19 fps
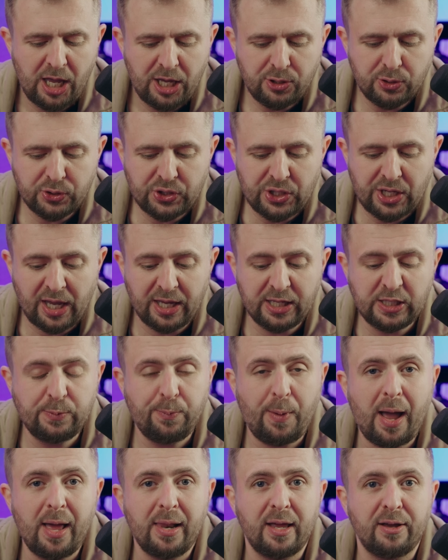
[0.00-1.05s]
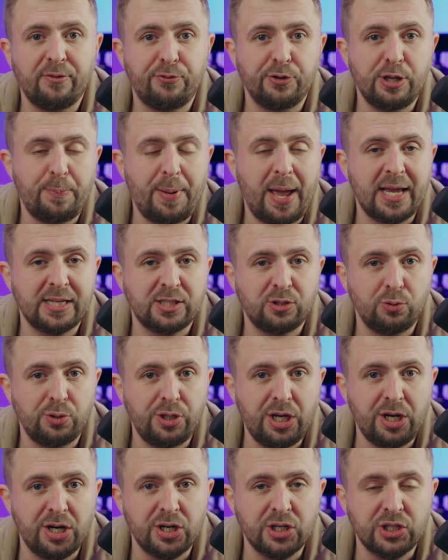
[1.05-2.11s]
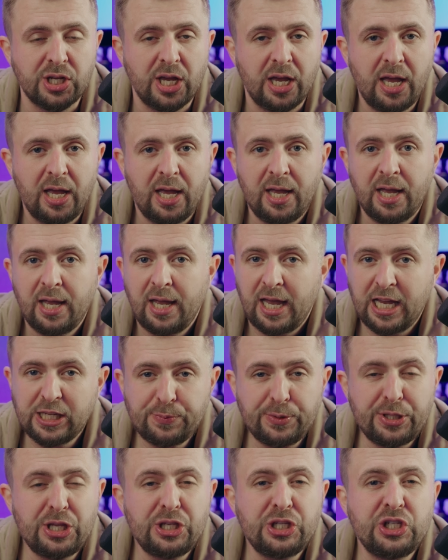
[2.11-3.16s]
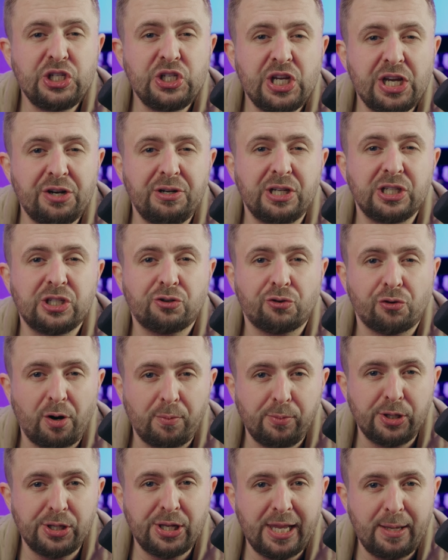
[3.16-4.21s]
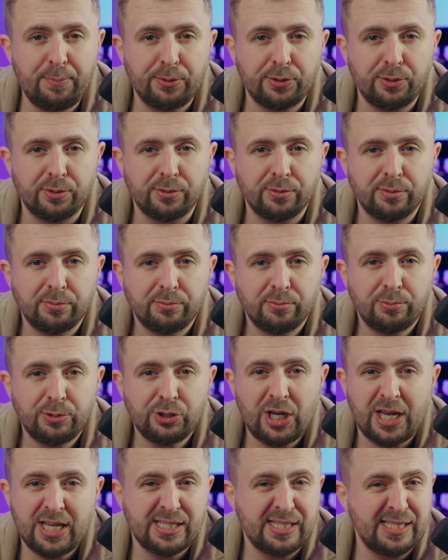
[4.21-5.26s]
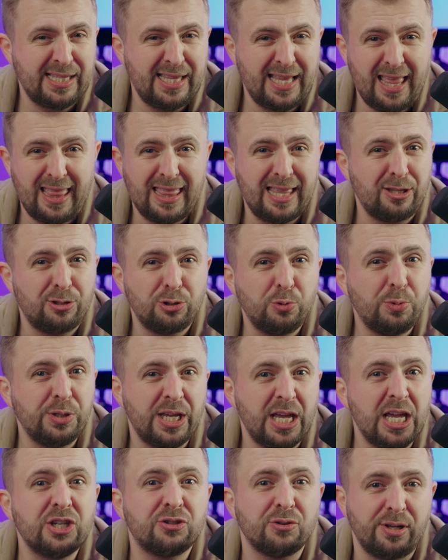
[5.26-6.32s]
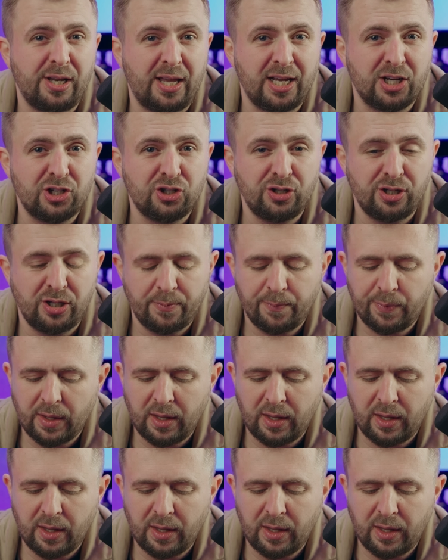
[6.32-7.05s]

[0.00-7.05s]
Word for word: You see, Hezbollah for the past two years has been in serious trouble in Lebanon which has nothing to do with Israel, actually.